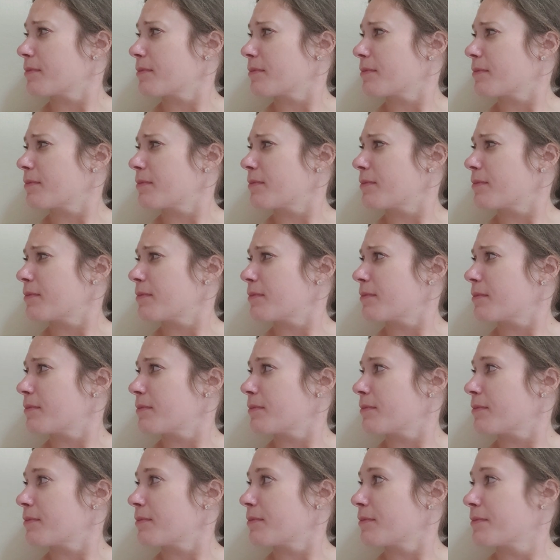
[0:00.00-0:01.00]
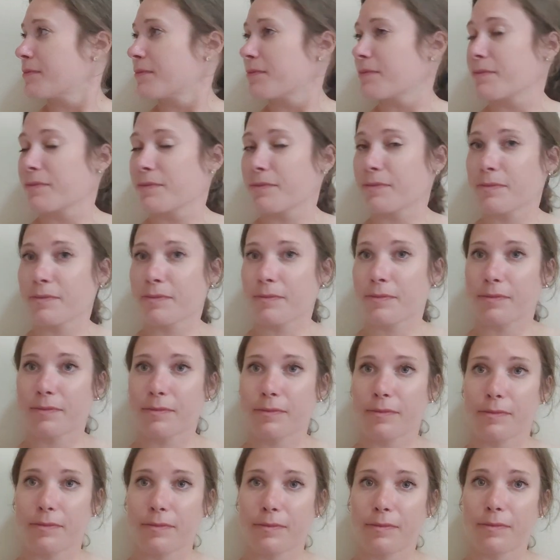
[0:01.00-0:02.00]

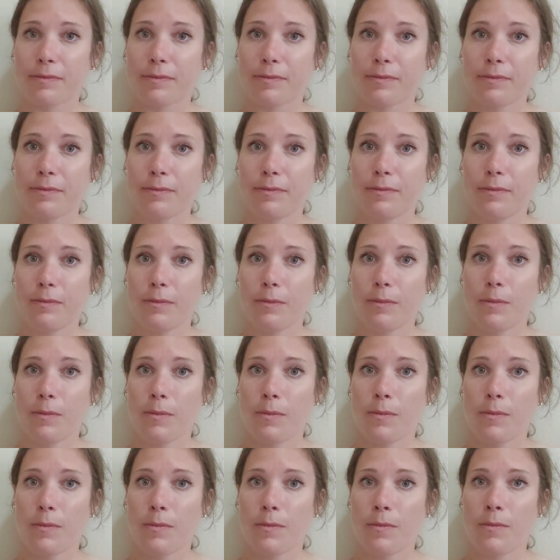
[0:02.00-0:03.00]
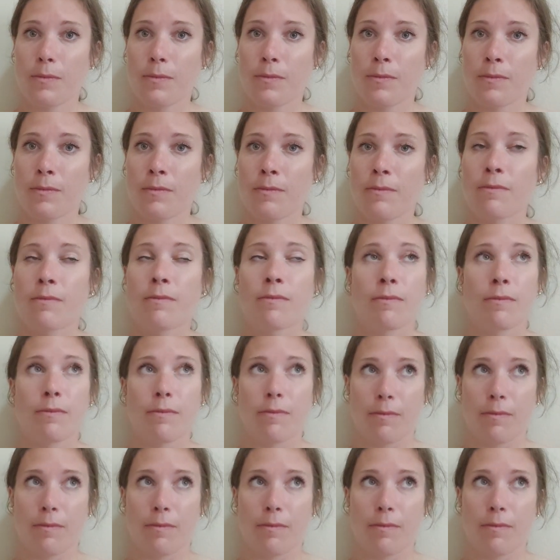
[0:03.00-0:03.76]
This person isn't speaking.